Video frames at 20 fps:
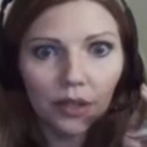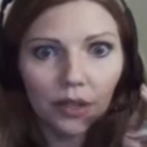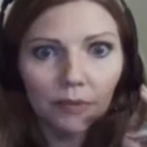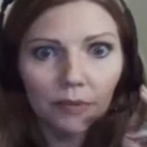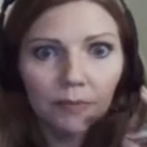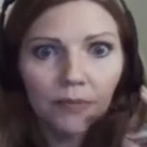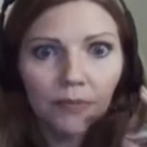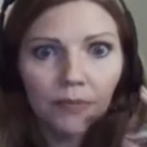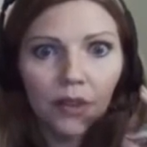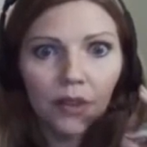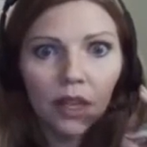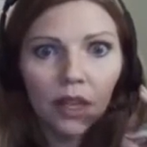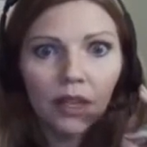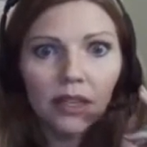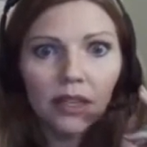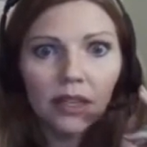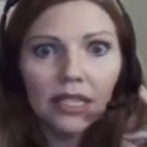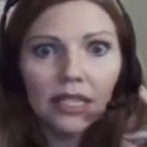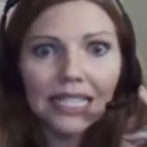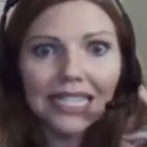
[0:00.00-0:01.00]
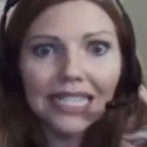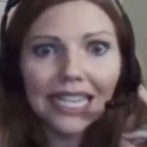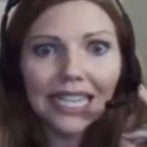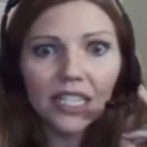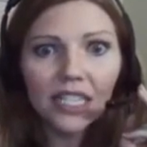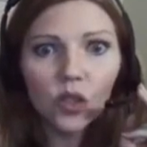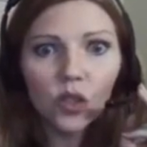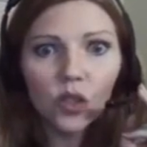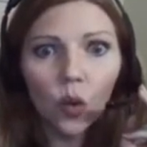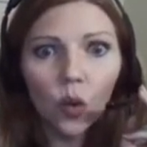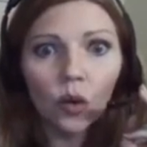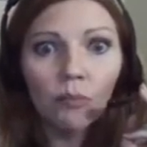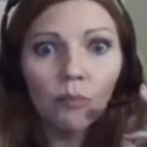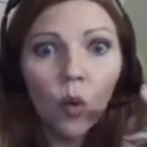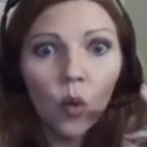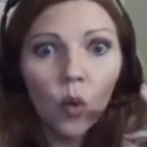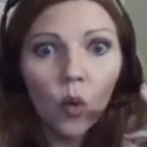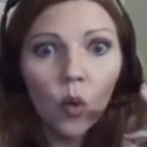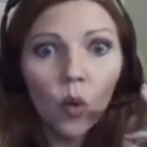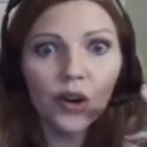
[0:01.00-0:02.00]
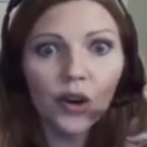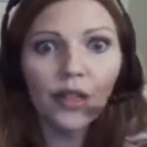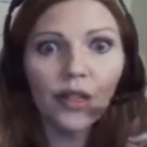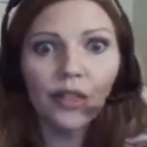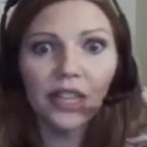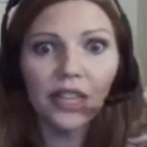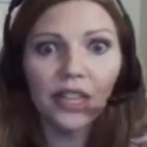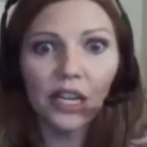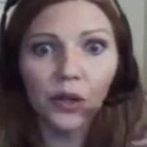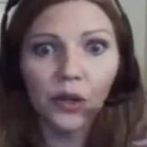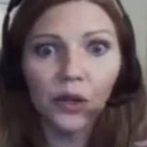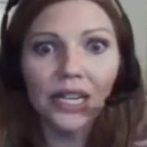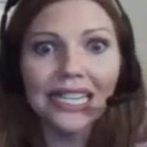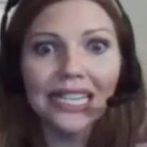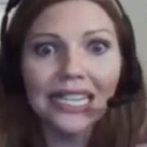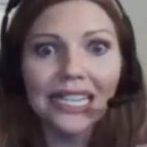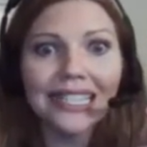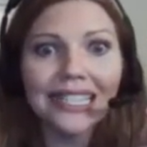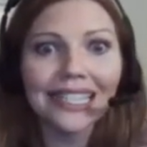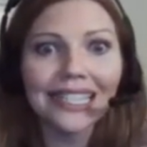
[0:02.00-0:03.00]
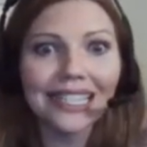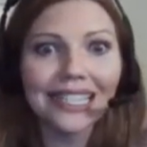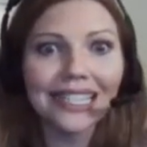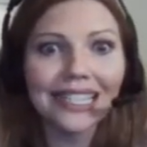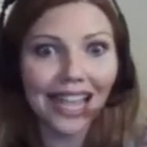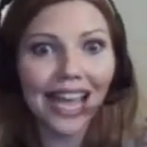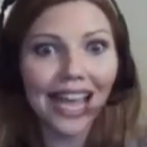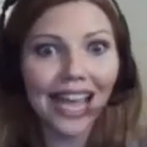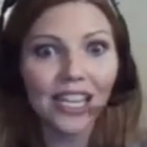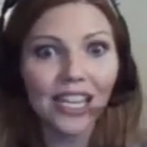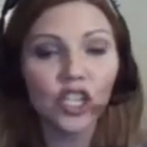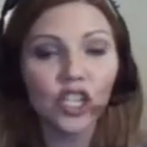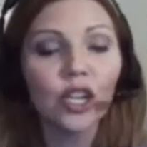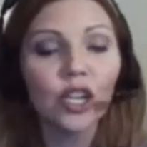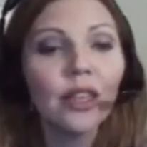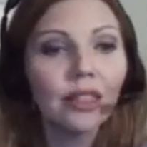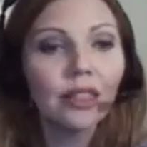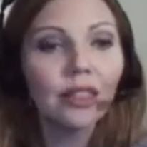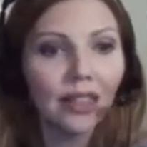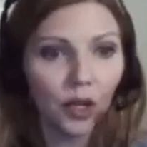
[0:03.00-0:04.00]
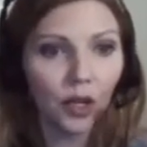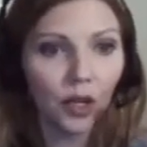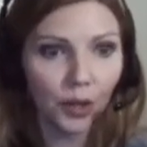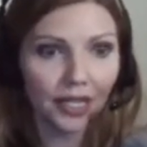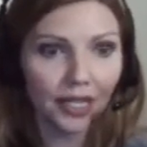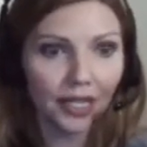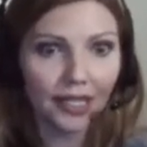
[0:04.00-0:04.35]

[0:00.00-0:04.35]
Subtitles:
important. 6 or more theories /